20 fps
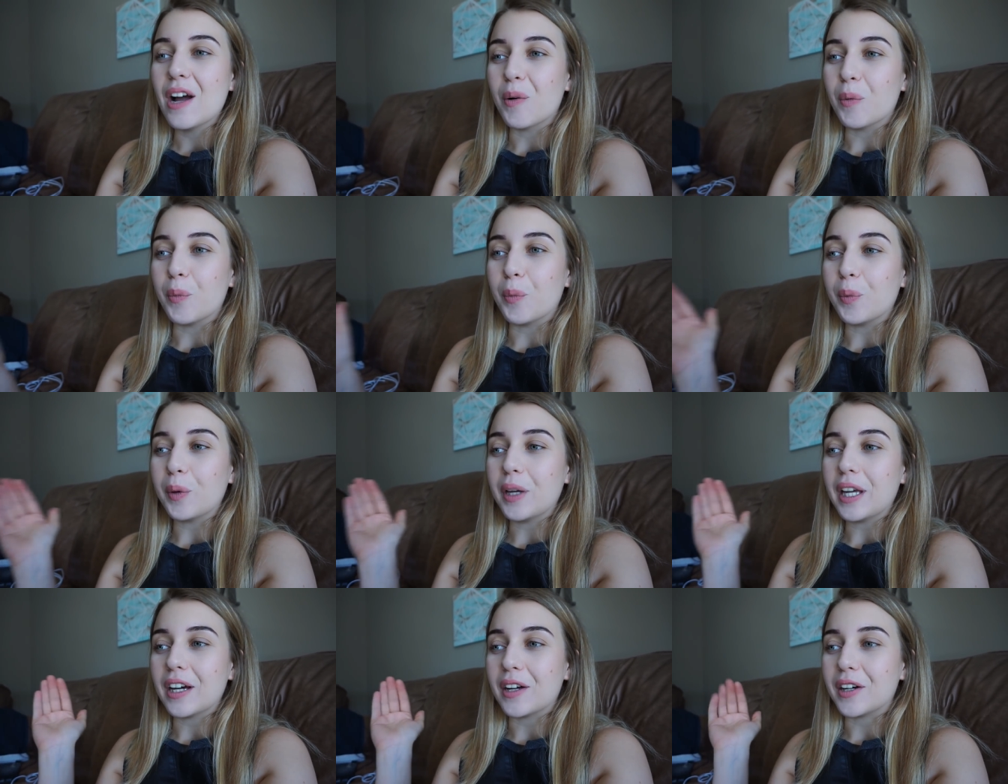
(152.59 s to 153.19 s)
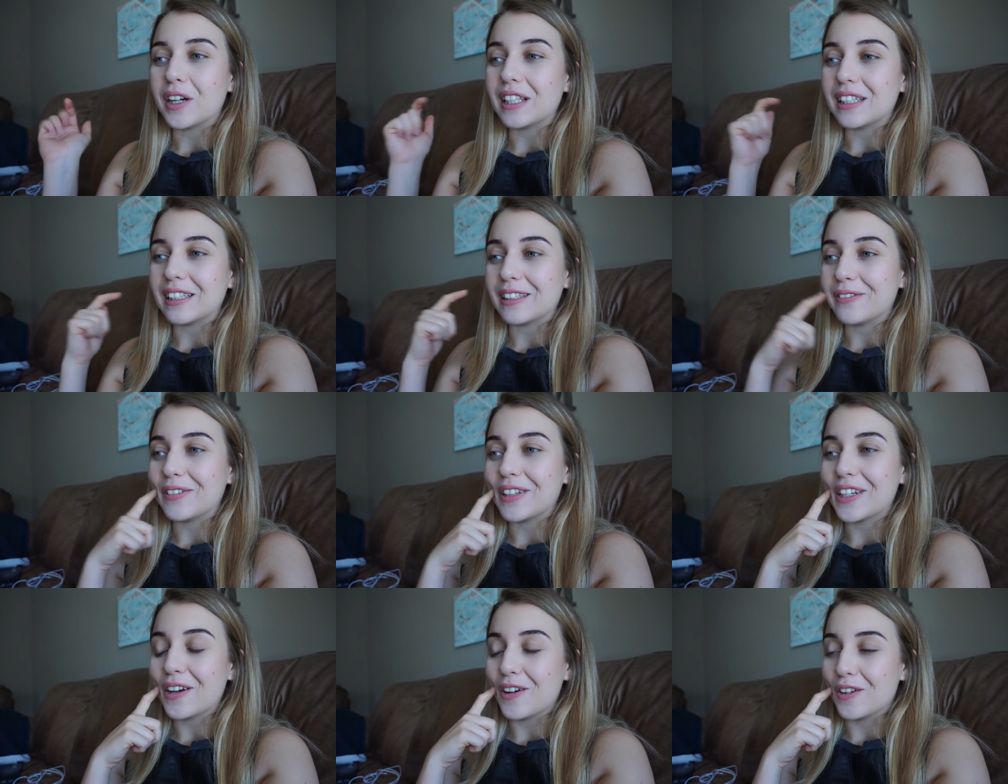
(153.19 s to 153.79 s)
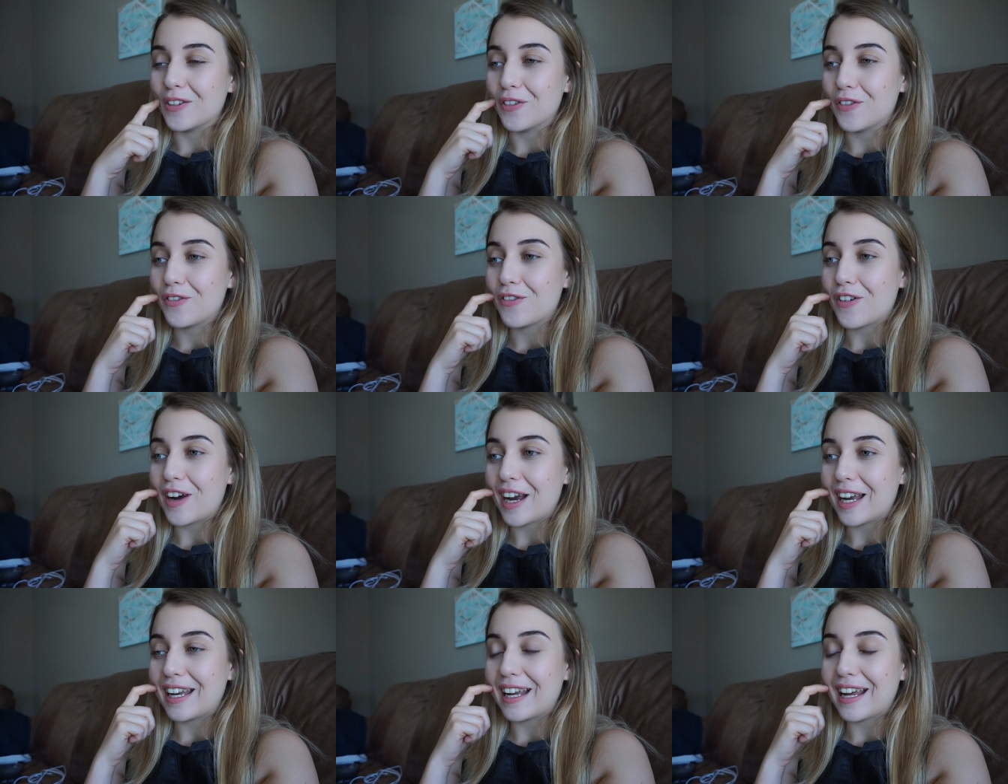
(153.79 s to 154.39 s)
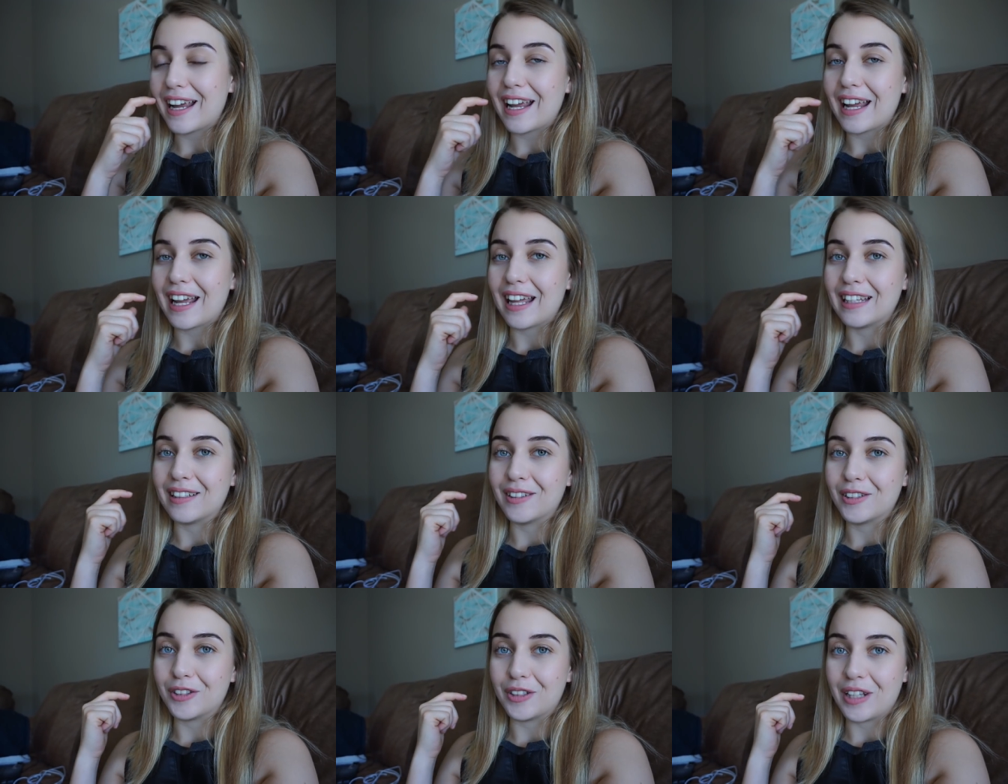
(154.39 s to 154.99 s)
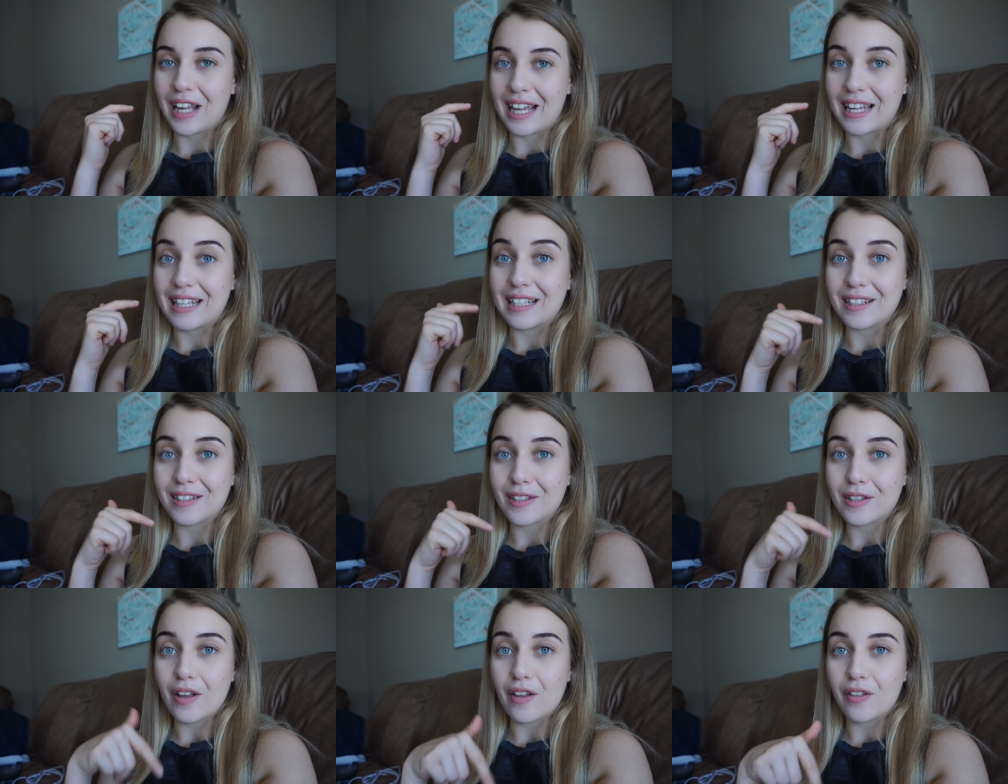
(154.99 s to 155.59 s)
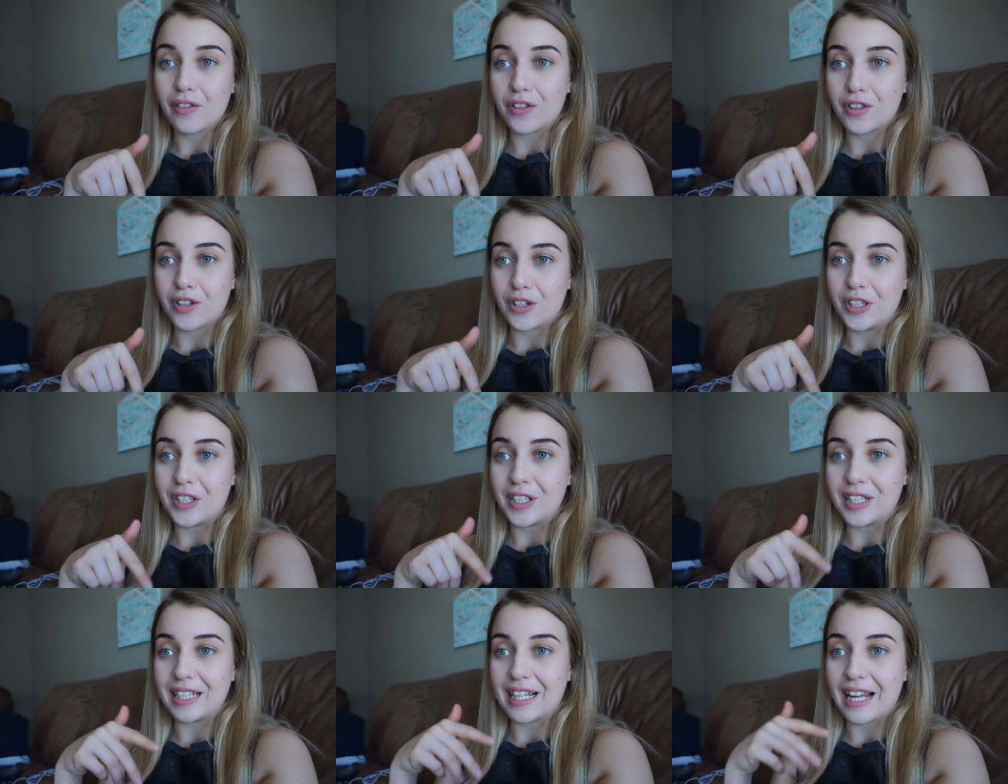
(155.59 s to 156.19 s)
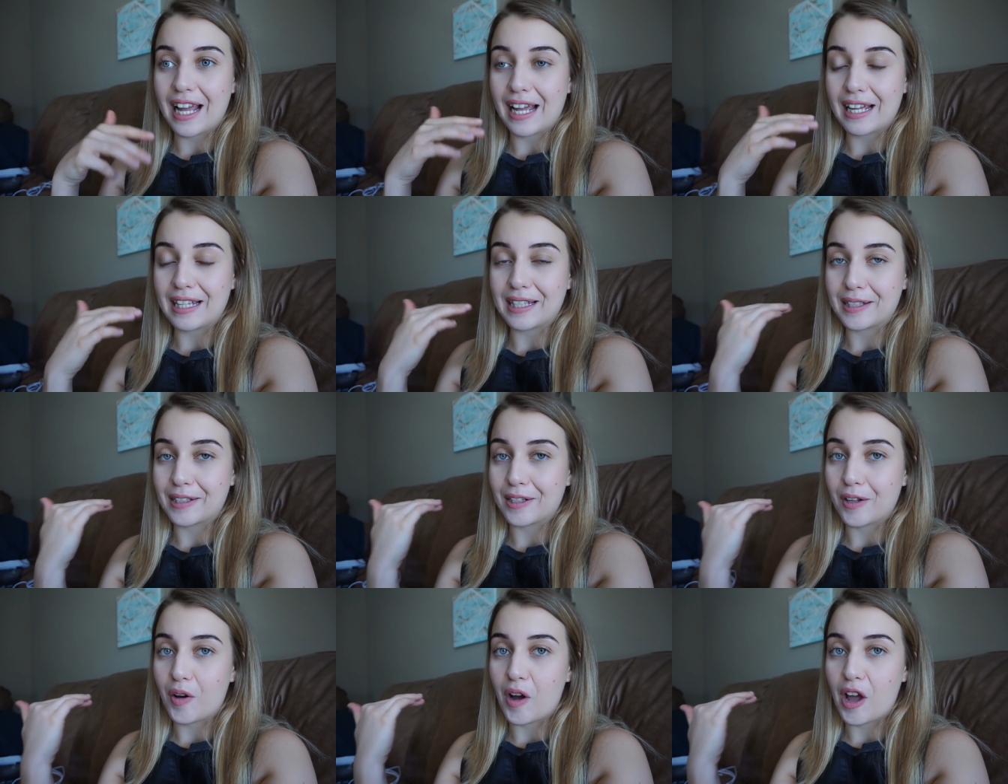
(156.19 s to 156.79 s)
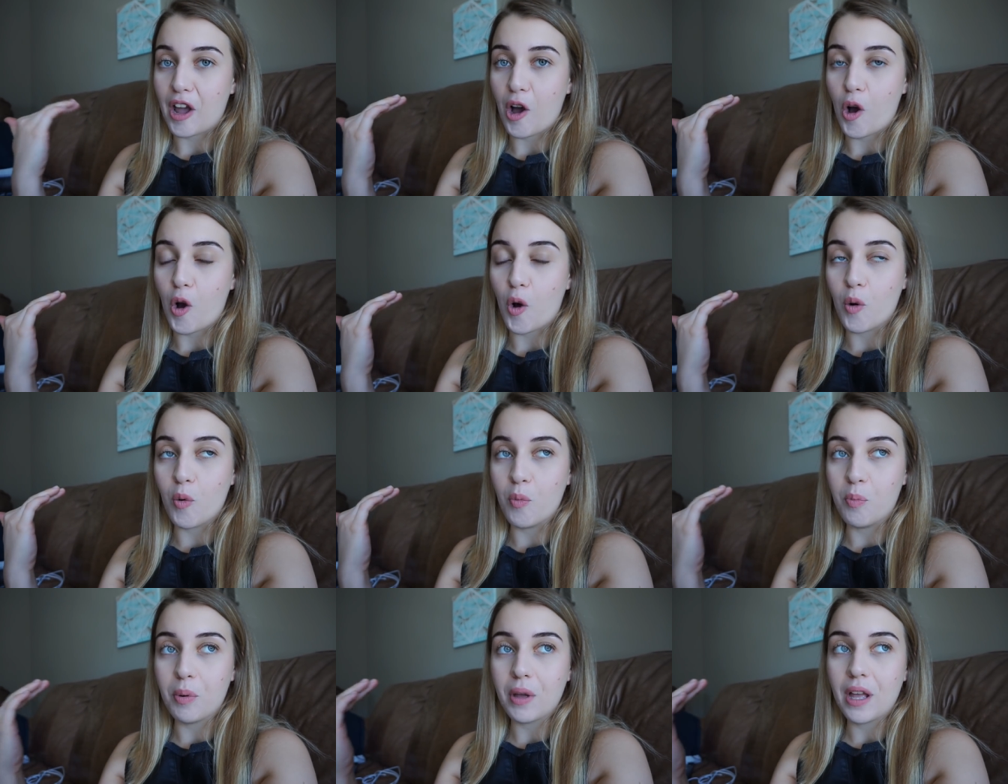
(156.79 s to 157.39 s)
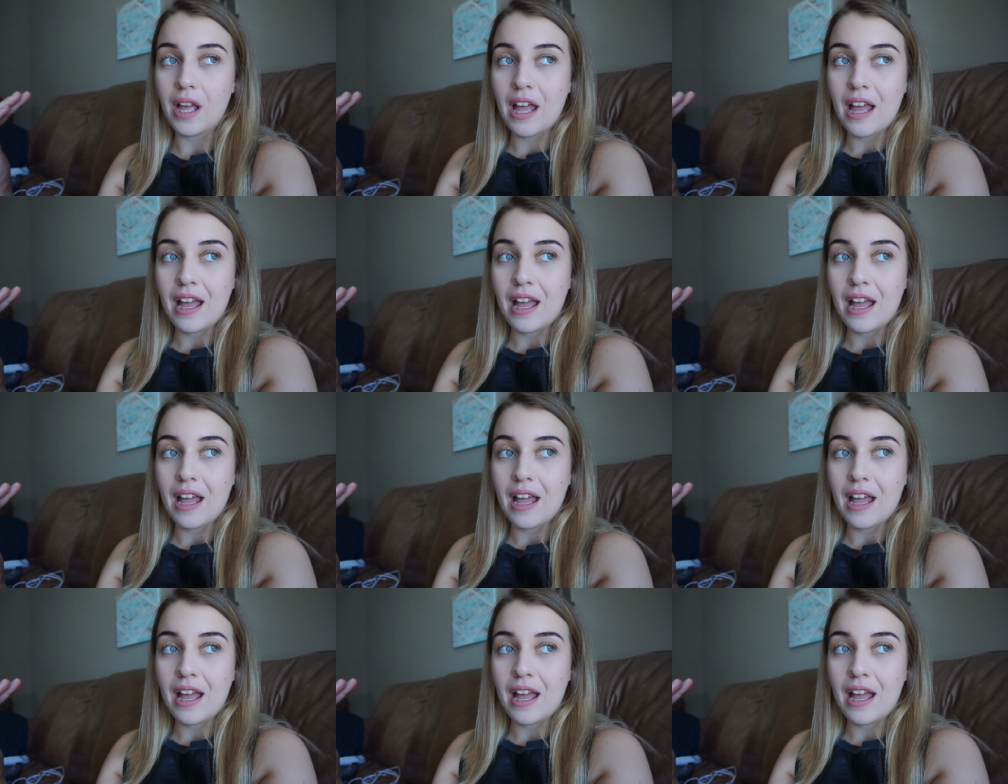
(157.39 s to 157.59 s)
We are leaving on Friday and today is Thursday, so I hope